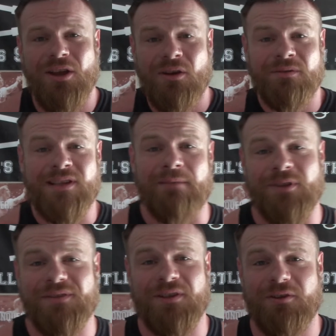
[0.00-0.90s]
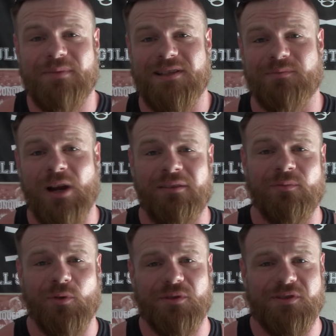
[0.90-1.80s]
What's up YouTube? This is Brian from
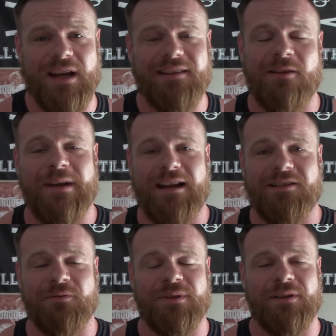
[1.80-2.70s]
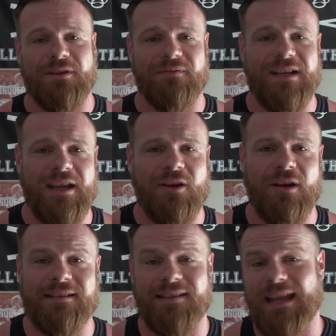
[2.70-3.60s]
Bull Strength coming at you with another video,
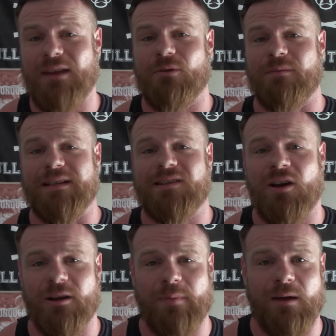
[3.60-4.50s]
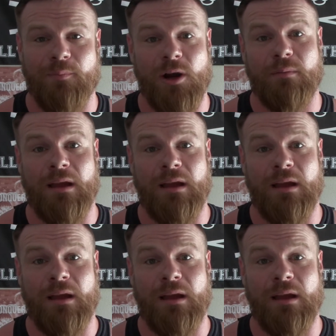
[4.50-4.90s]
and today we're going to be talking about barbell